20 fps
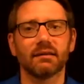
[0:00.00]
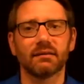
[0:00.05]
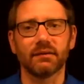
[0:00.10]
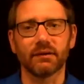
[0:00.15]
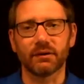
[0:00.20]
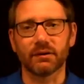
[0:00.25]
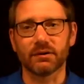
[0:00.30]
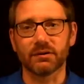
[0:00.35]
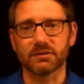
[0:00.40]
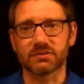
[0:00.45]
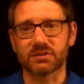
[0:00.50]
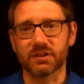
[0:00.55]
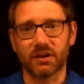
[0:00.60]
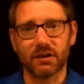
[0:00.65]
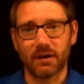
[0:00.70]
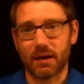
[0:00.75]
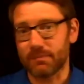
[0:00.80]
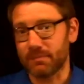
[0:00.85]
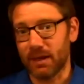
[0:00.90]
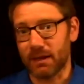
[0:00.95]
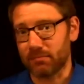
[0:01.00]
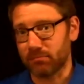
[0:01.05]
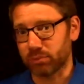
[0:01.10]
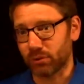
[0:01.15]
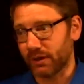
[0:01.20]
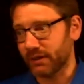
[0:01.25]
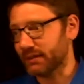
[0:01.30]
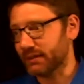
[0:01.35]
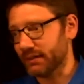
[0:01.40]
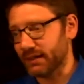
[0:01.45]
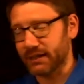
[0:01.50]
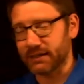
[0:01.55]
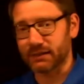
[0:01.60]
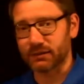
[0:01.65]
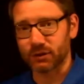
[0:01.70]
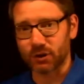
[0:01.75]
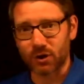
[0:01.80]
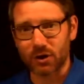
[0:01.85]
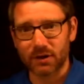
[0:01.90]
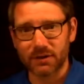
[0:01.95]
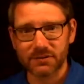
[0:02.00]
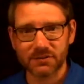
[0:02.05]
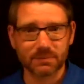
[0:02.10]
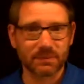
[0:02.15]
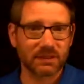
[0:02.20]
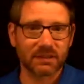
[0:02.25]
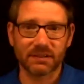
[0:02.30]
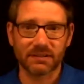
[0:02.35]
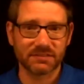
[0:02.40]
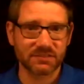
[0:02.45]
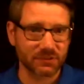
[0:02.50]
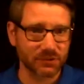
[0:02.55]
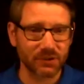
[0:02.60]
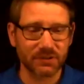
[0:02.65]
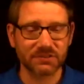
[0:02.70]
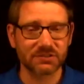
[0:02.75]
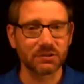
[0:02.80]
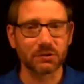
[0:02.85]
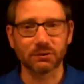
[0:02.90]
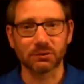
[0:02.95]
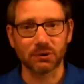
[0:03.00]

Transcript: I'm not breaking any laws because there is no